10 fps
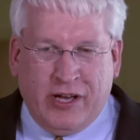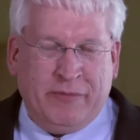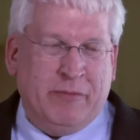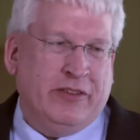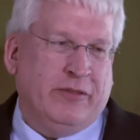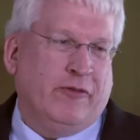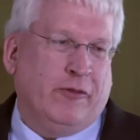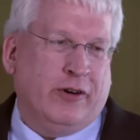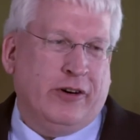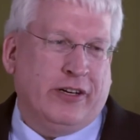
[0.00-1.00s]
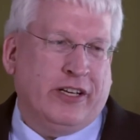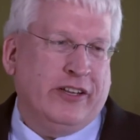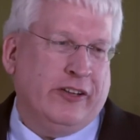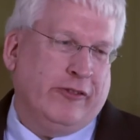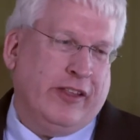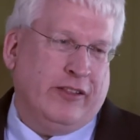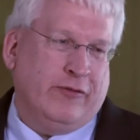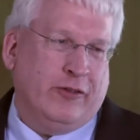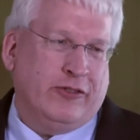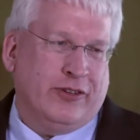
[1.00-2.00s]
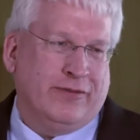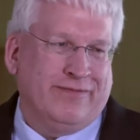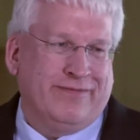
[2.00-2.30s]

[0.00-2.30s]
optimism for continuing that in the future.